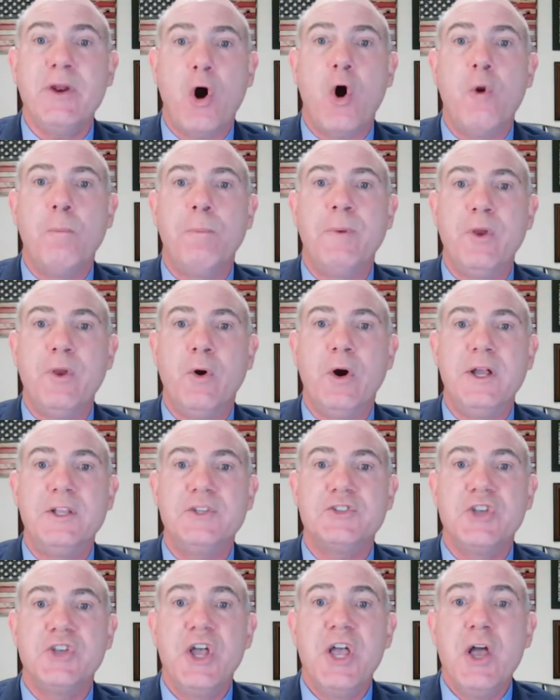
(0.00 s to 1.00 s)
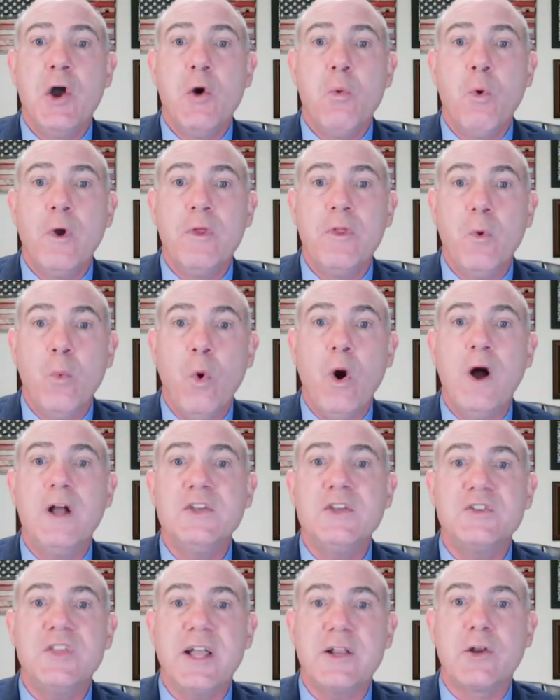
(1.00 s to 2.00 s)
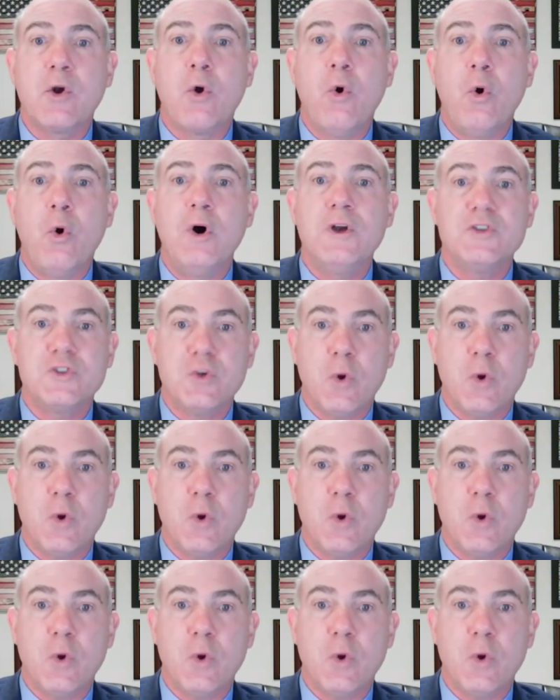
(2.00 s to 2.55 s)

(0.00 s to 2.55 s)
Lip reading: opioids were the ones that caused